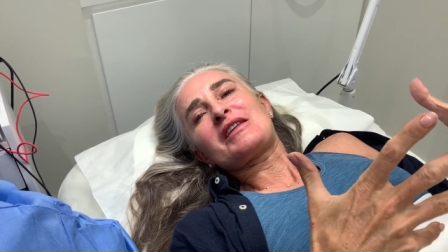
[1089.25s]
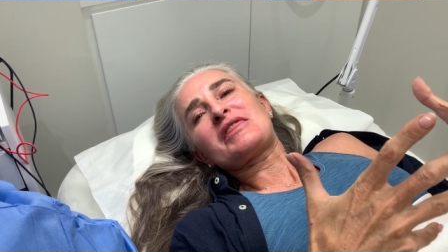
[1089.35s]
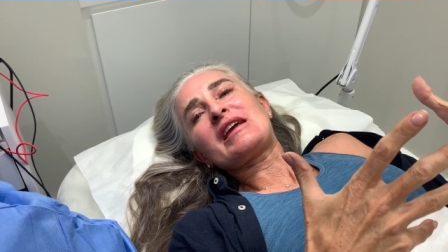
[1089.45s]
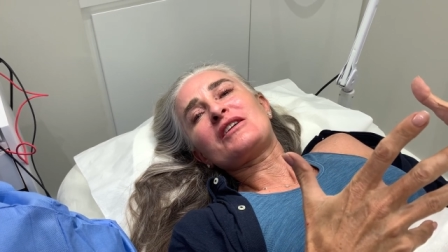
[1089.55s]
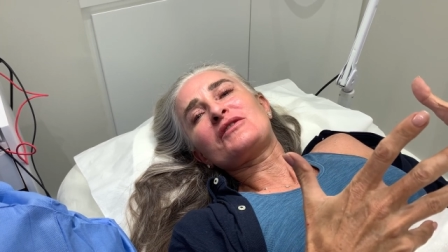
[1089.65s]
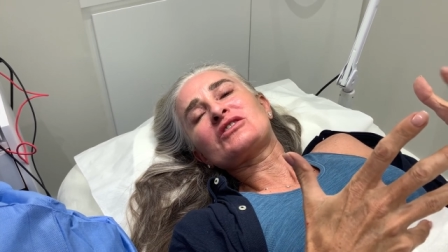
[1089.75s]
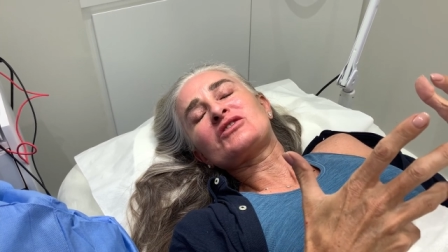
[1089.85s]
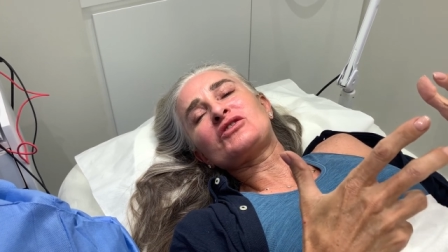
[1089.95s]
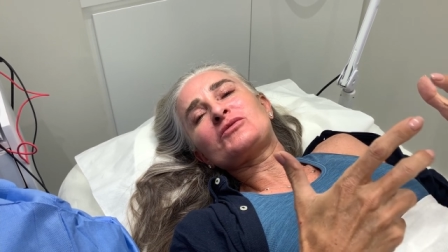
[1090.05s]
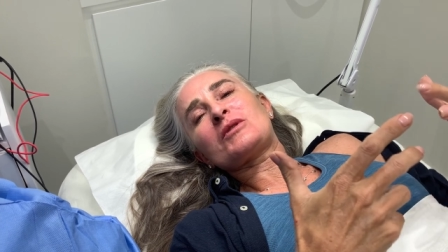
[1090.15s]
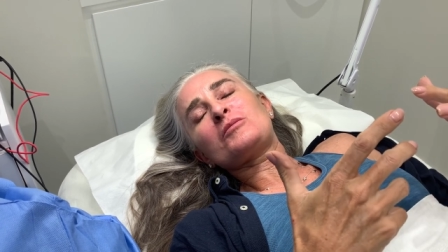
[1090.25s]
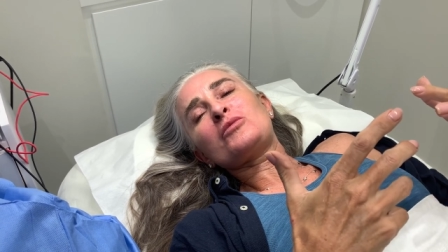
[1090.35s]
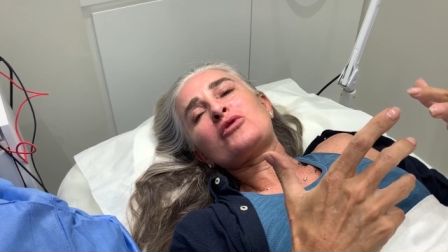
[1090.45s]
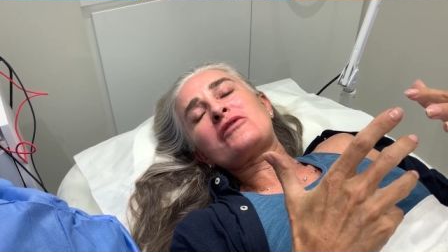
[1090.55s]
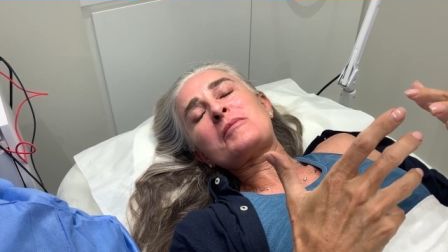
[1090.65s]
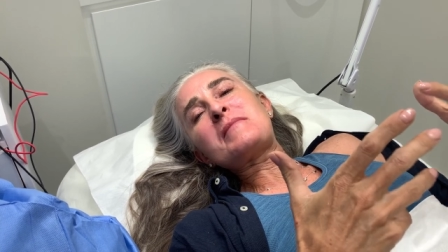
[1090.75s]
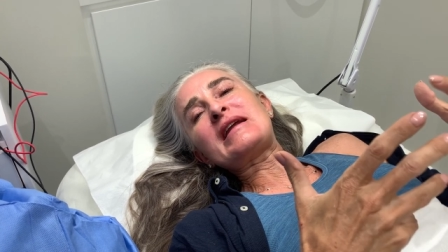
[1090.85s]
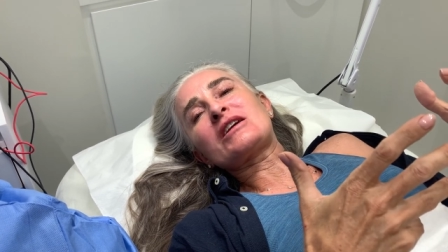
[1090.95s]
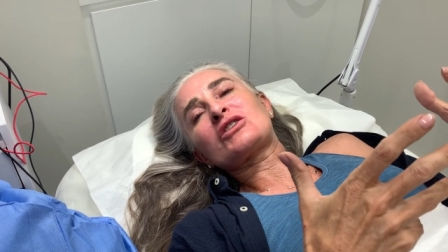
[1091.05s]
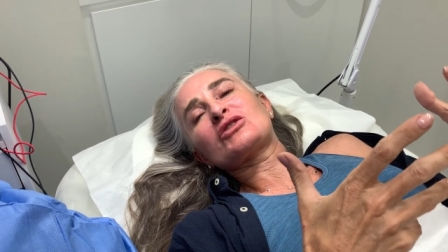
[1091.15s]
I think this is more of a
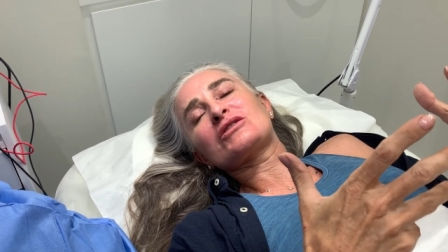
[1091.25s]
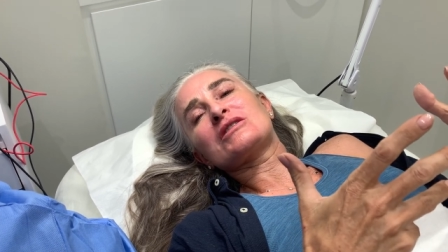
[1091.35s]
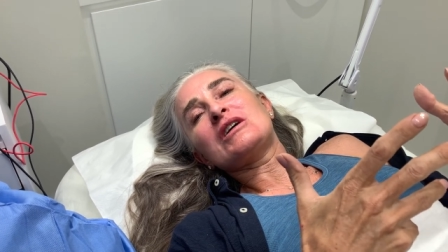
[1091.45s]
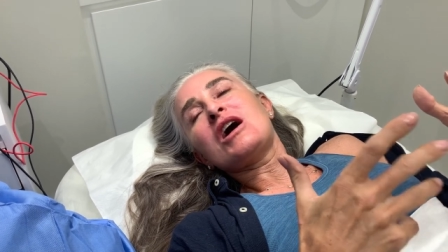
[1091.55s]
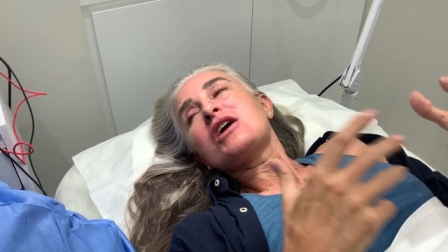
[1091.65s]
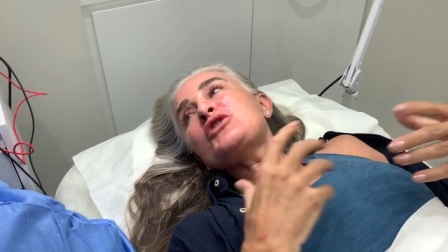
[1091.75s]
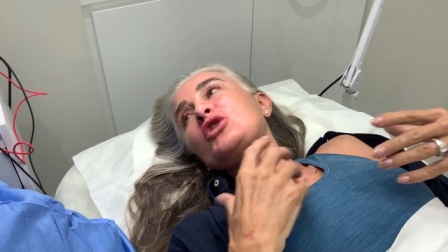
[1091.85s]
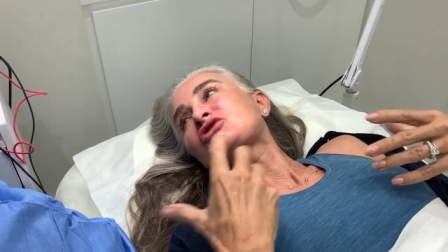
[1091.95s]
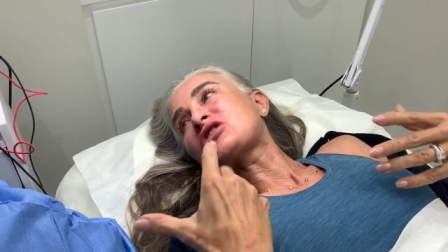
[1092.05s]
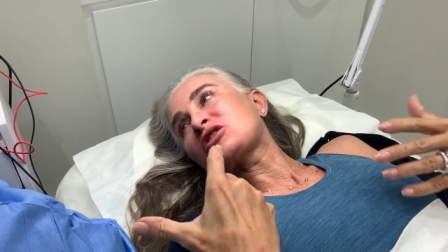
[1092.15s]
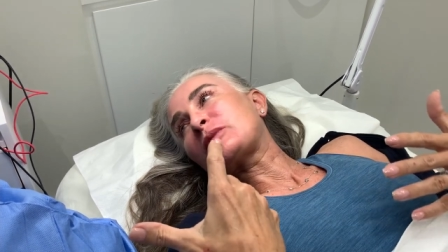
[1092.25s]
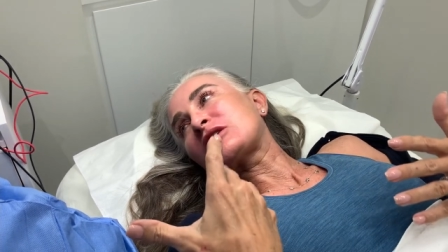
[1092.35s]
medical, not just